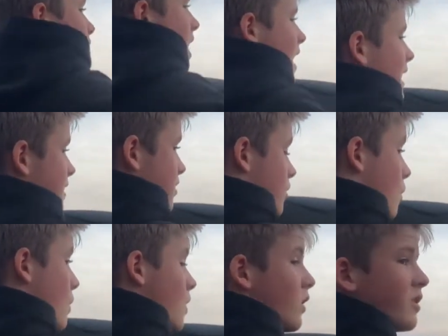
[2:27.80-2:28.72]
And
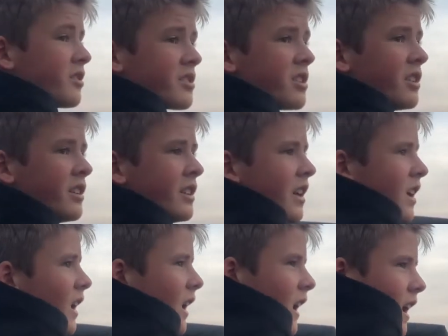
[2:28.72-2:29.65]
squirrels,
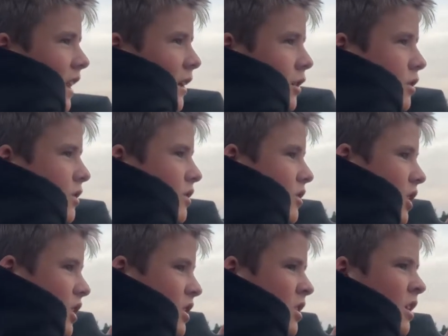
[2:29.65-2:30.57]
they're
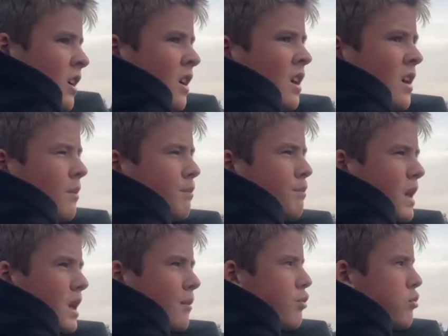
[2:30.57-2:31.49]
just
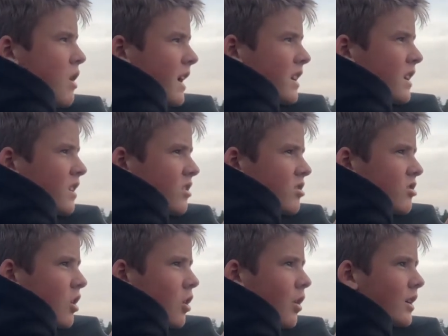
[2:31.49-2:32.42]
being pregnant,
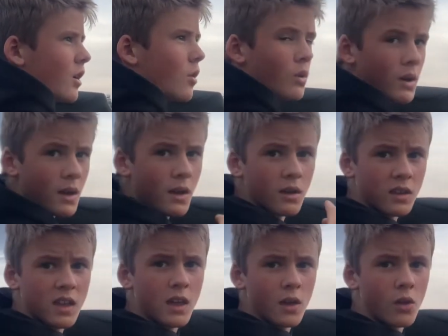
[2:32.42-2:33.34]
so I don't want to
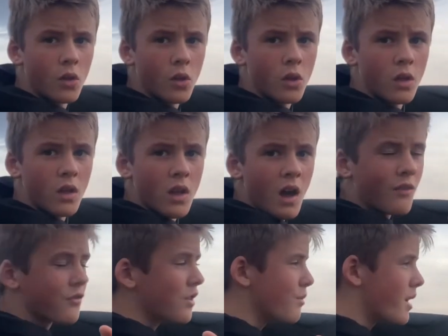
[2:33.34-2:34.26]
kill a
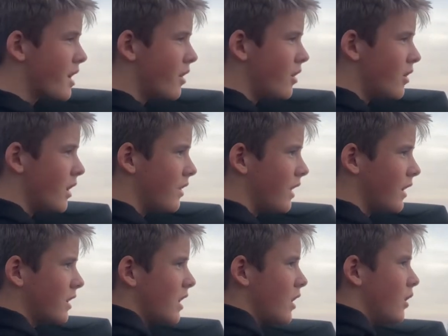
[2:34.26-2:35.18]
female and then
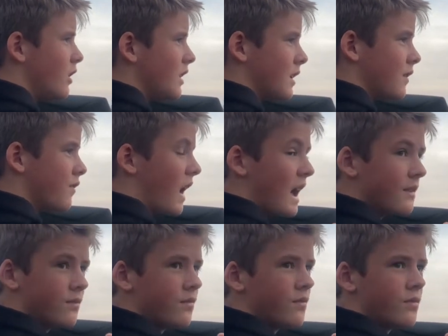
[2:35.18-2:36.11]
kill like 5
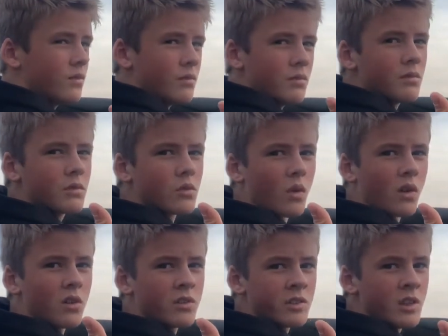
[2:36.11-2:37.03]

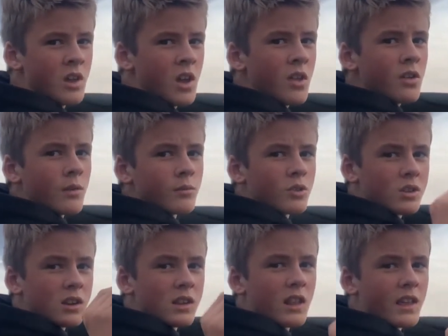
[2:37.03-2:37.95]
squirrels. So I'm just
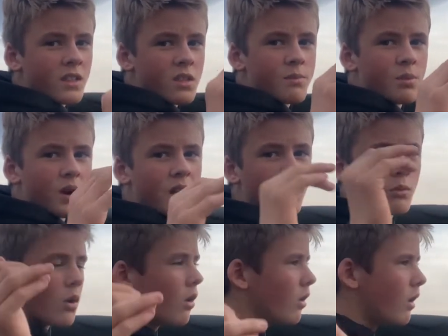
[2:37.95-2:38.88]
gonna let spring
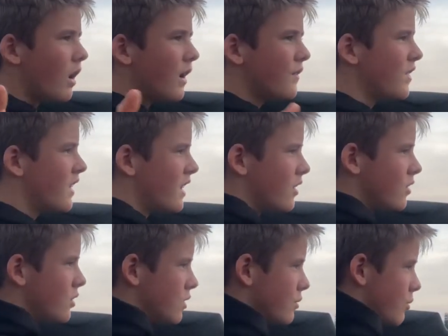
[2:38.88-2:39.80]
roll off, and then I'll
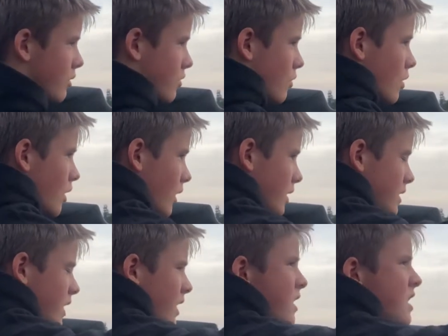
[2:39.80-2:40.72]
do some more squirrel hunting,
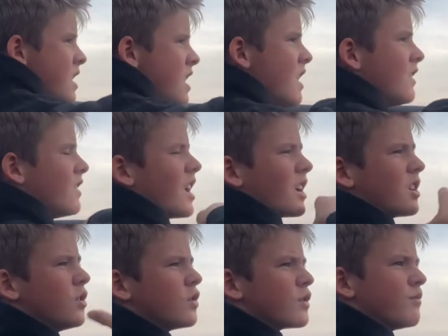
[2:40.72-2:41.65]
and then I can
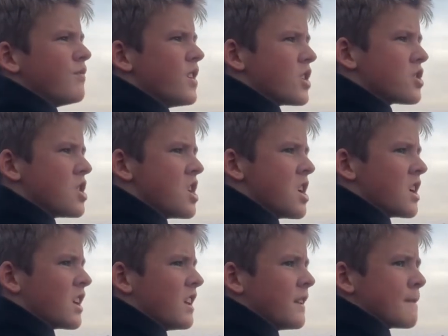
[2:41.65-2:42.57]
do some
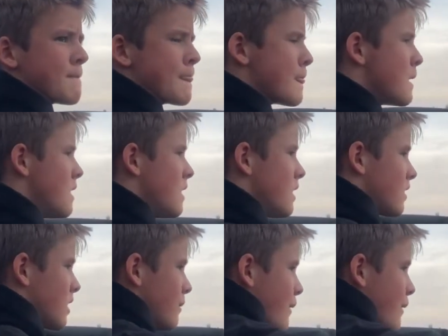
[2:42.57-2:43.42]
fishing, and it's gonna be